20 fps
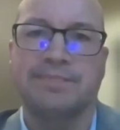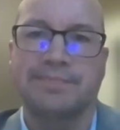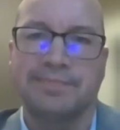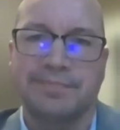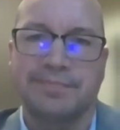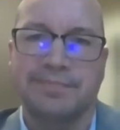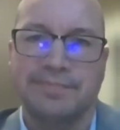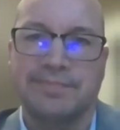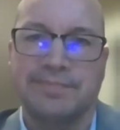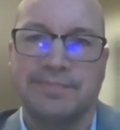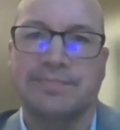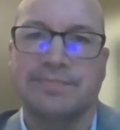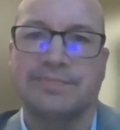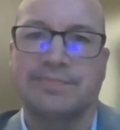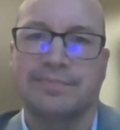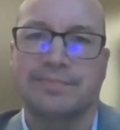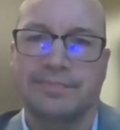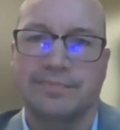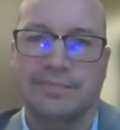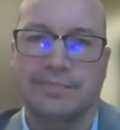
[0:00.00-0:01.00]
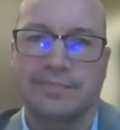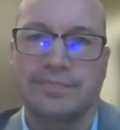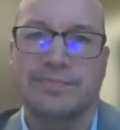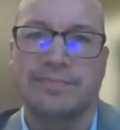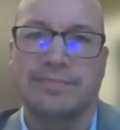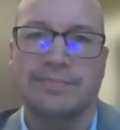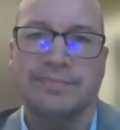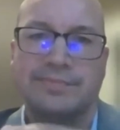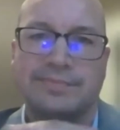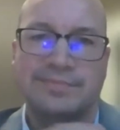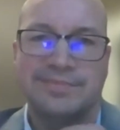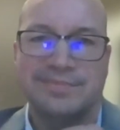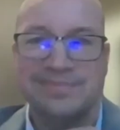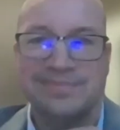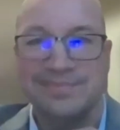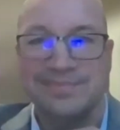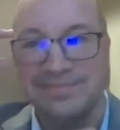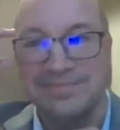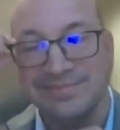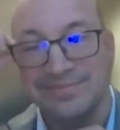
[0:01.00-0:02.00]

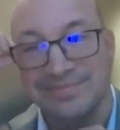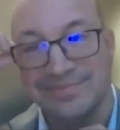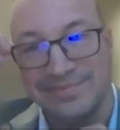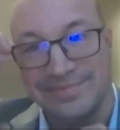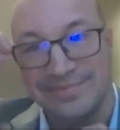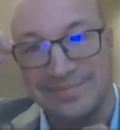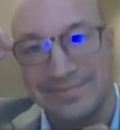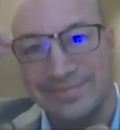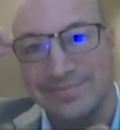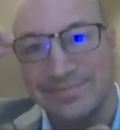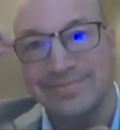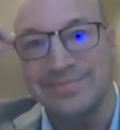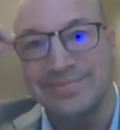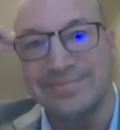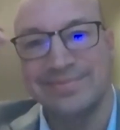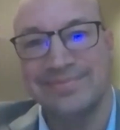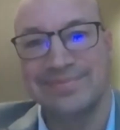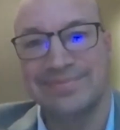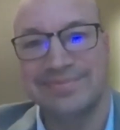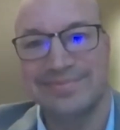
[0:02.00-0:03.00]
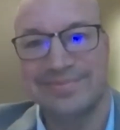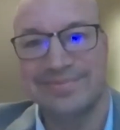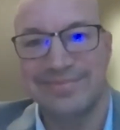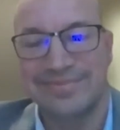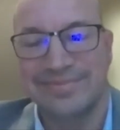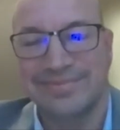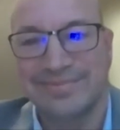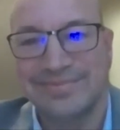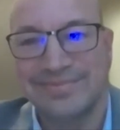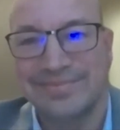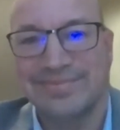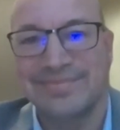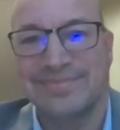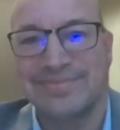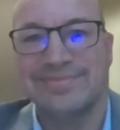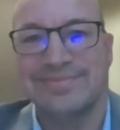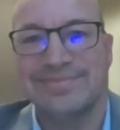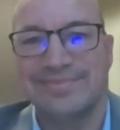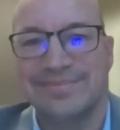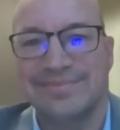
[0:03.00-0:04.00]

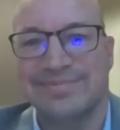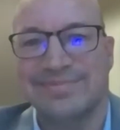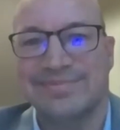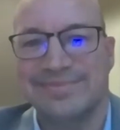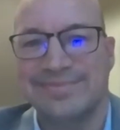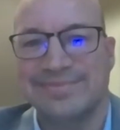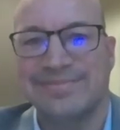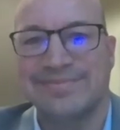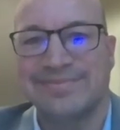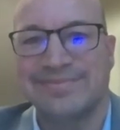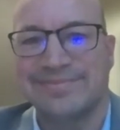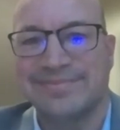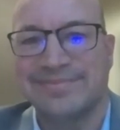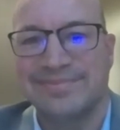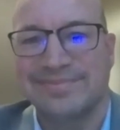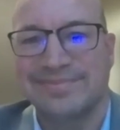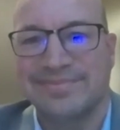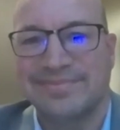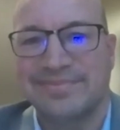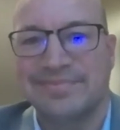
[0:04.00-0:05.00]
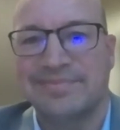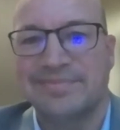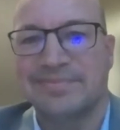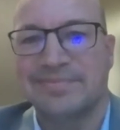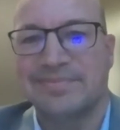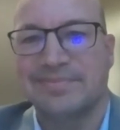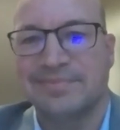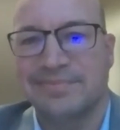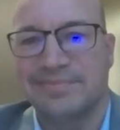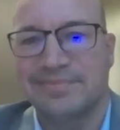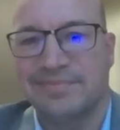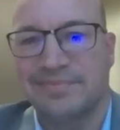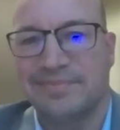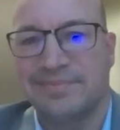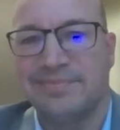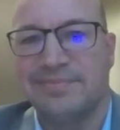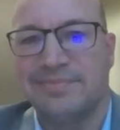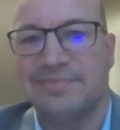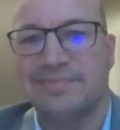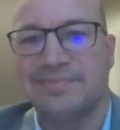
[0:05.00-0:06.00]

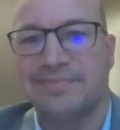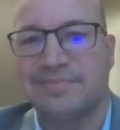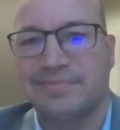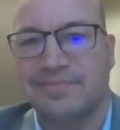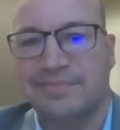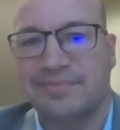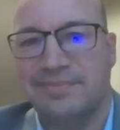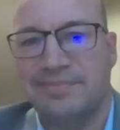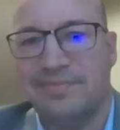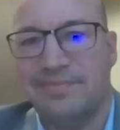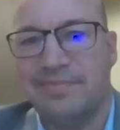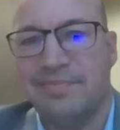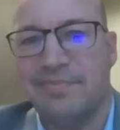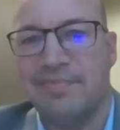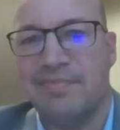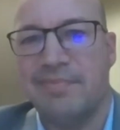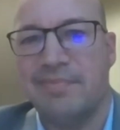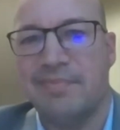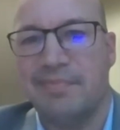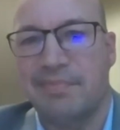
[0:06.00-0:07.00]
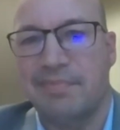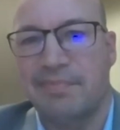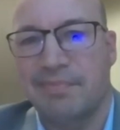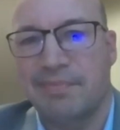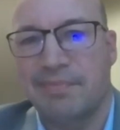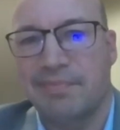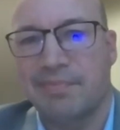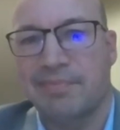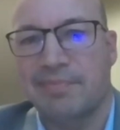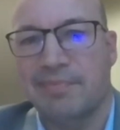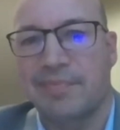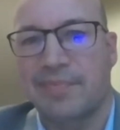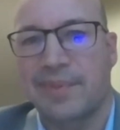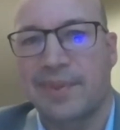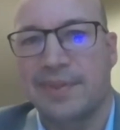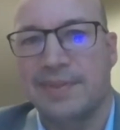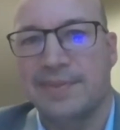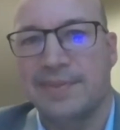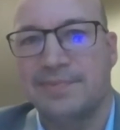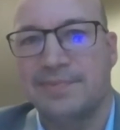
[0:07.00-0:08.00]
The person shown says nothing.